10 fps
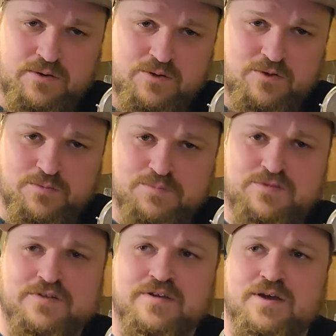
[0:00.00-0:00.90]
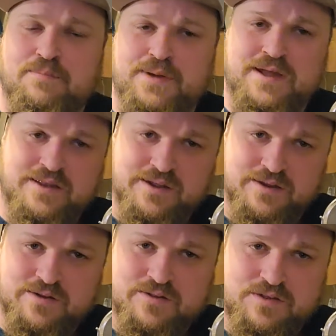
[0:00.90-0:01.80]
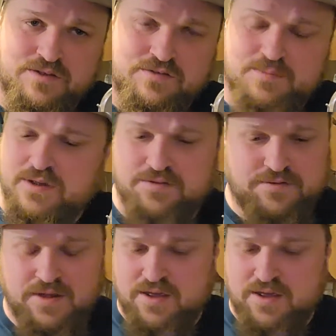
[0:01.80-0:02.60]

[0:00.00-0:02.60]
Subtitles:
noob's opinion on this because